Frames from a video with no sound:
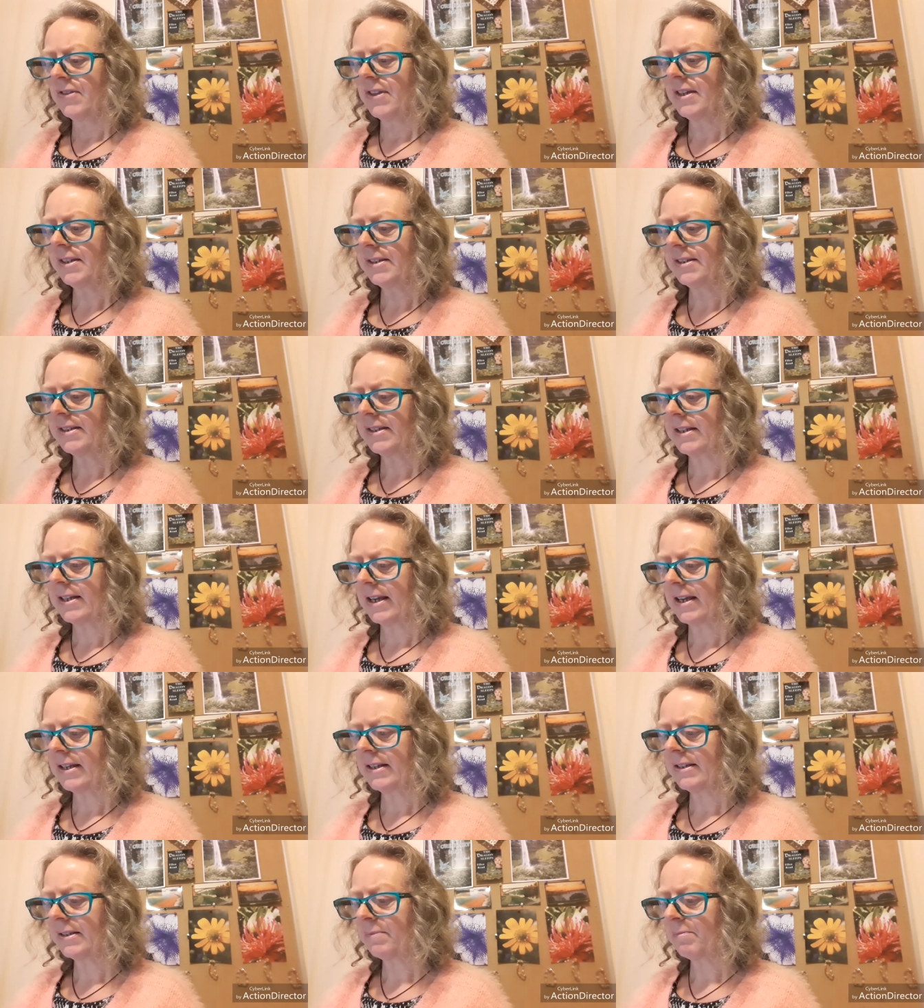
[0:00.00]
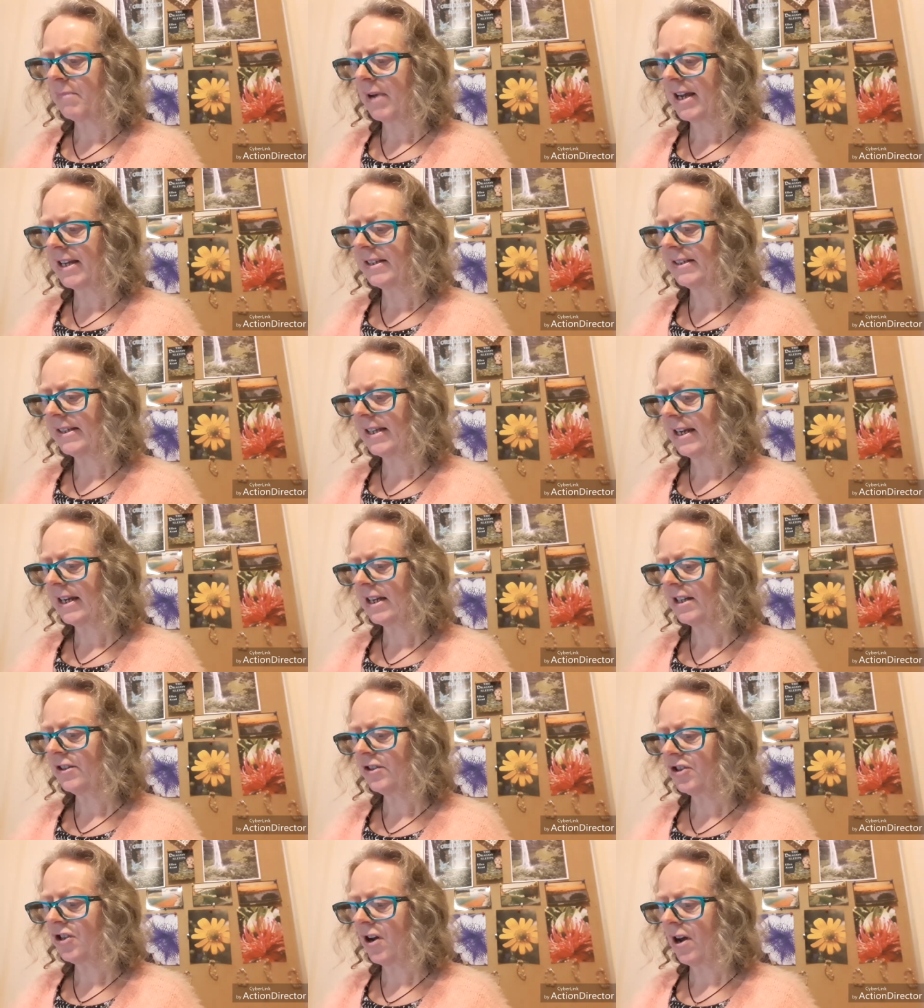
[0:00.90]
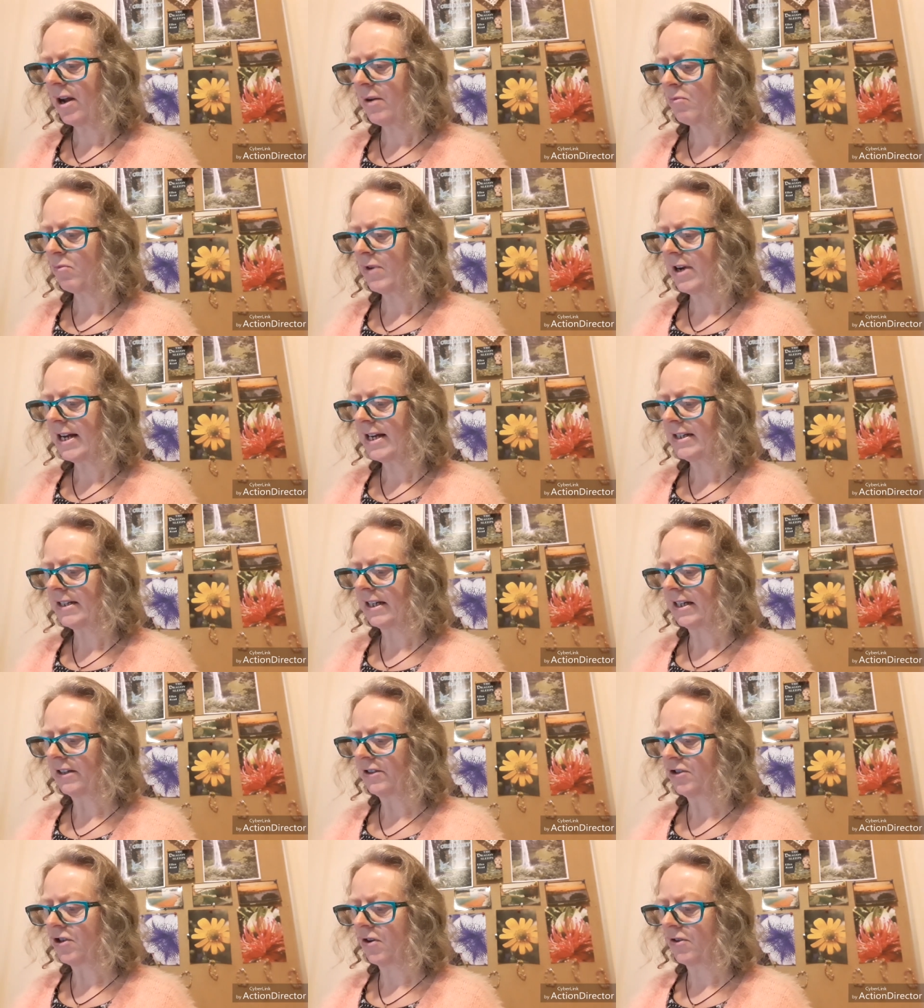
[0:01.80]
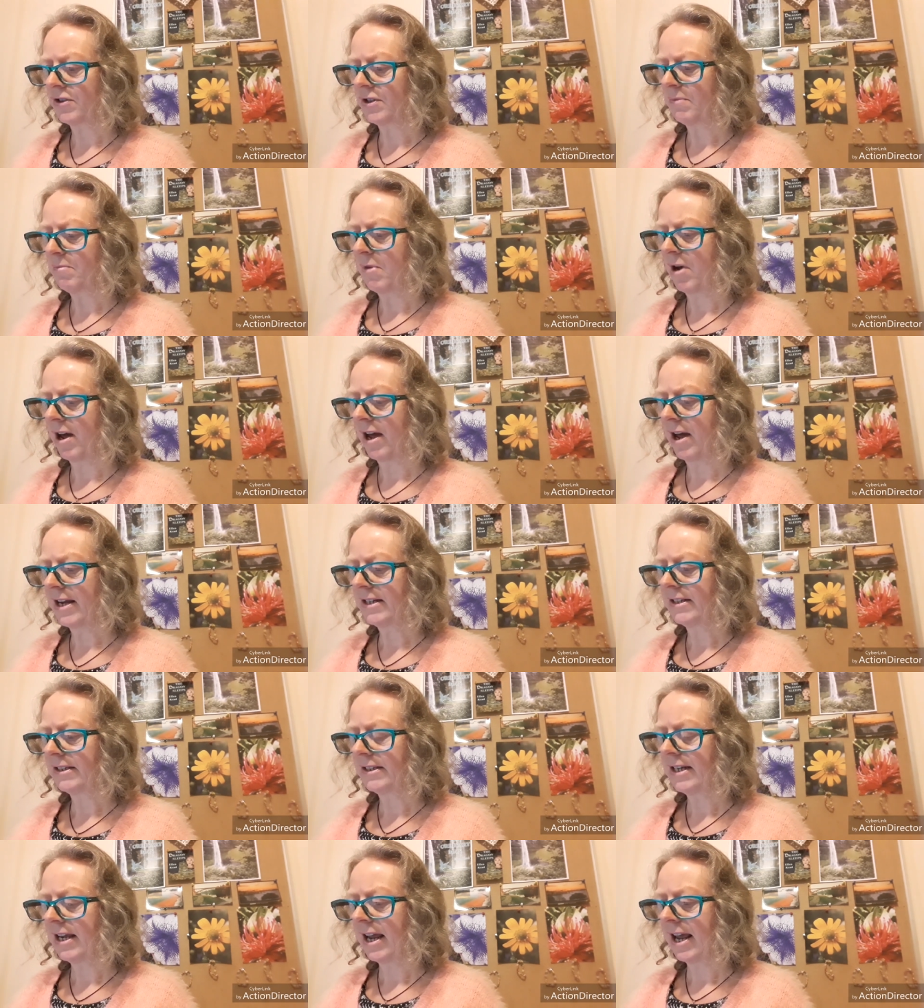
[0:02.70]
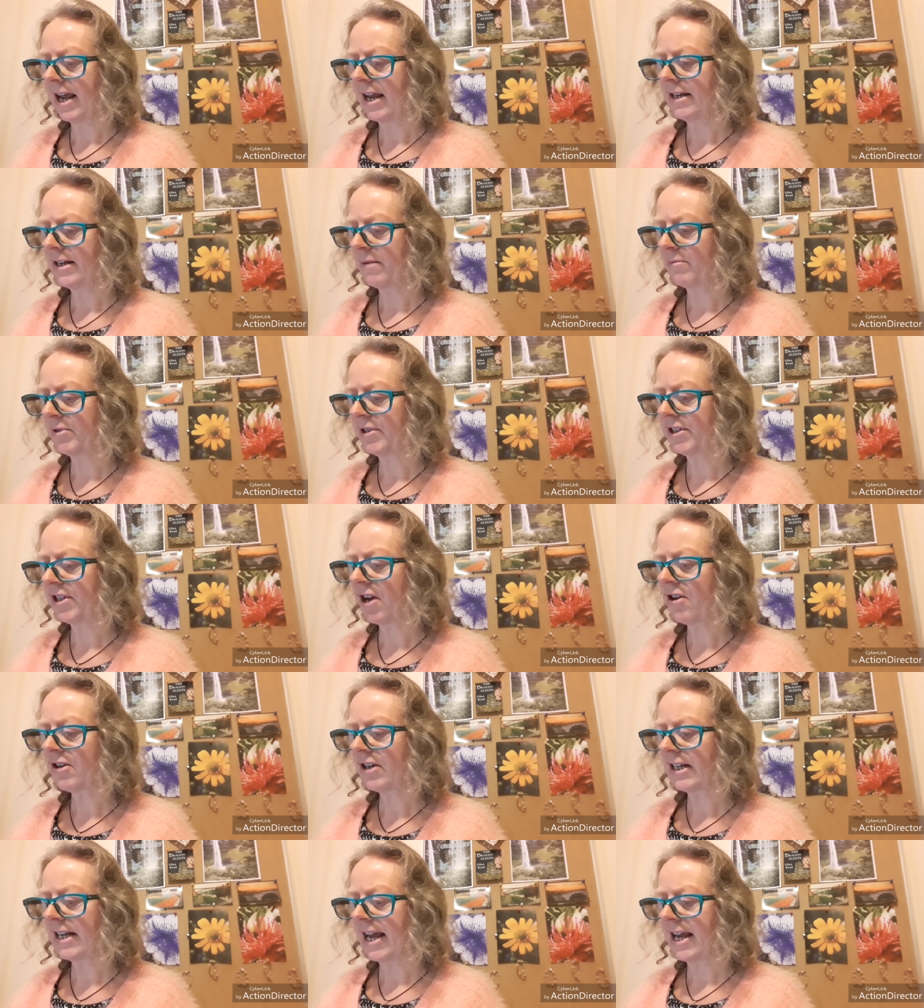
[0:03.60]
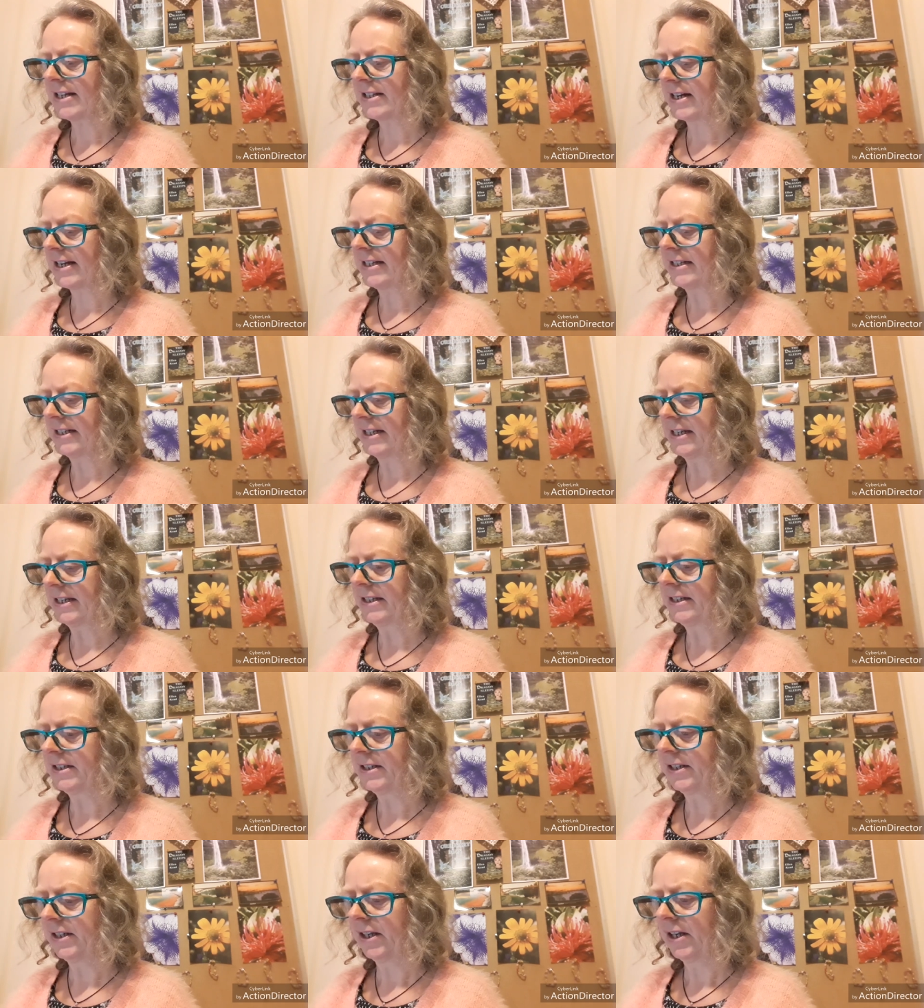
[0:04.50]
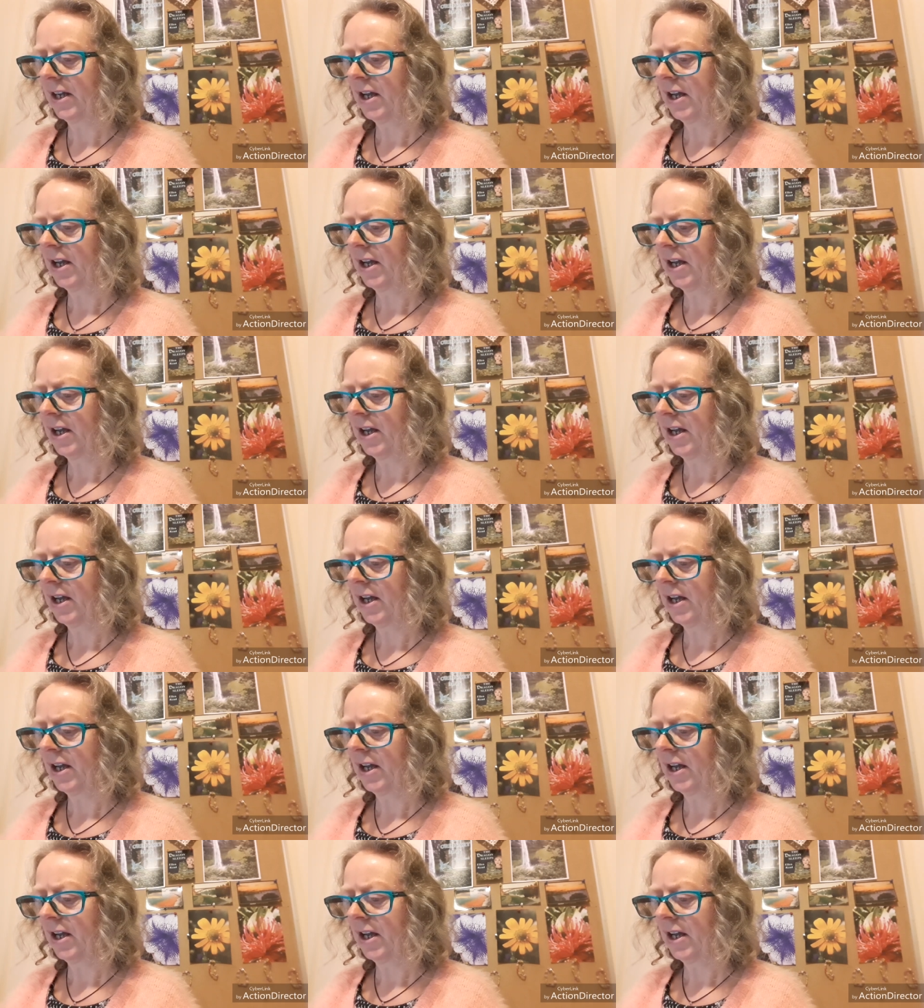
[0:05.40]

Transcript: This is my second time reading Dr. Mind, and I'm so glad I did.